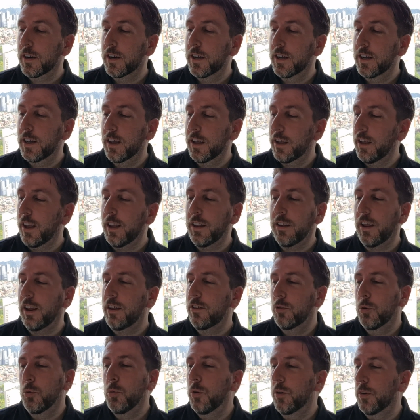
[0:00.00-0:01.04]

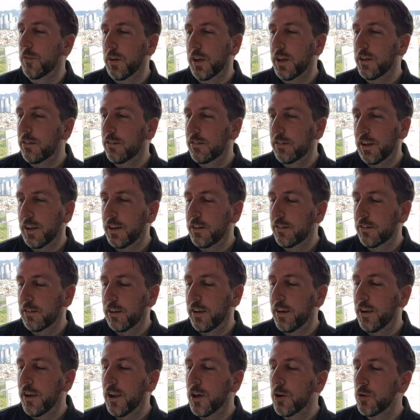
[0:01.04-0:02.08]
it's all of it. It's it's
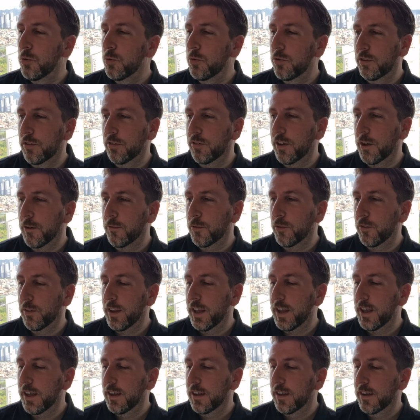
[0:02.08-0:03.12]
loads of stuff on
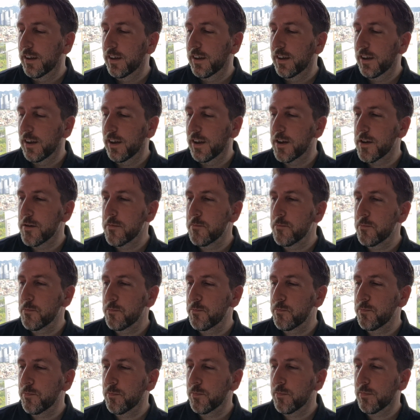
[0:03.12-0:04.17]
there,
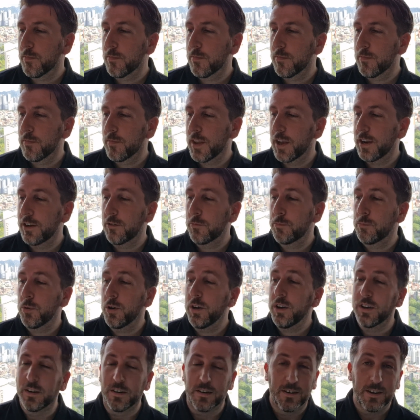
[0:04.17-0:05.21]
um, and it's
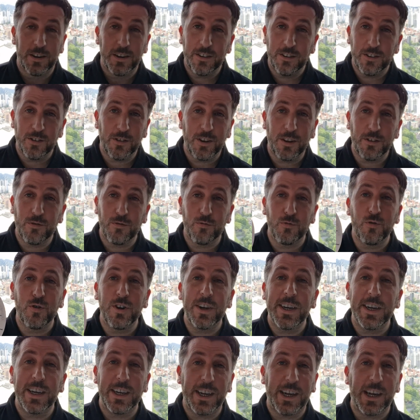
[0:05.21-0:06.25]
brilliant. It's just it's
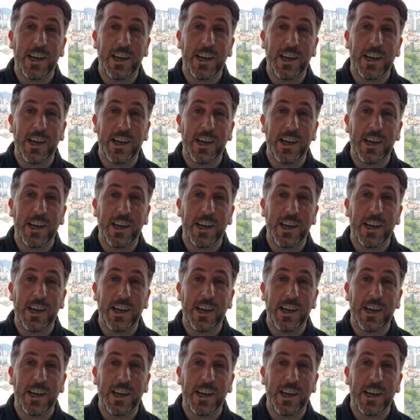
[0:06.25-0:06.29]
really